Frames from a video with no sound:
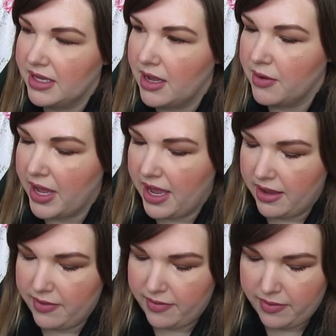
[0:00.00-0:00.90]

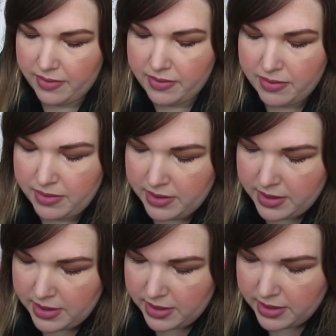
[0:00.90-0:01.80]
okay.
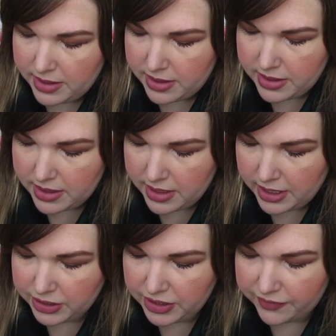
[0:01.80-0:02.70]

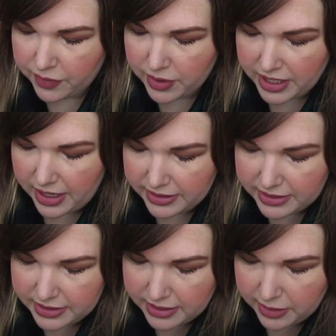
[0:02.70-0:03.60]
I should have organized
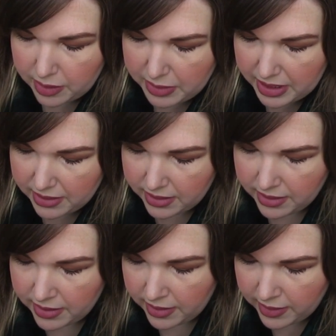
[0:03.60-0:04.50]
these a little bit
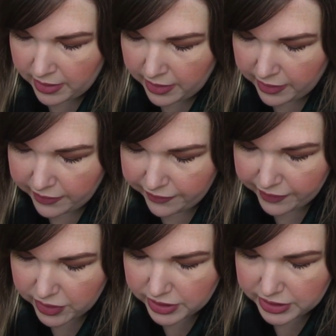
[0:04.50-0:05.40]

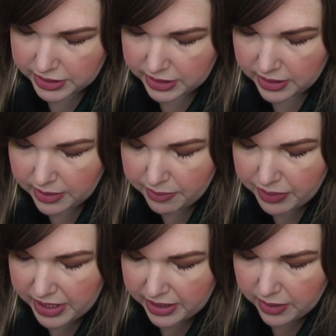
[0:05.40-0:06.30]
first,
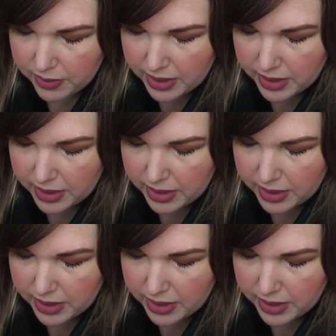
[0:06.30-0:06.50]
but oh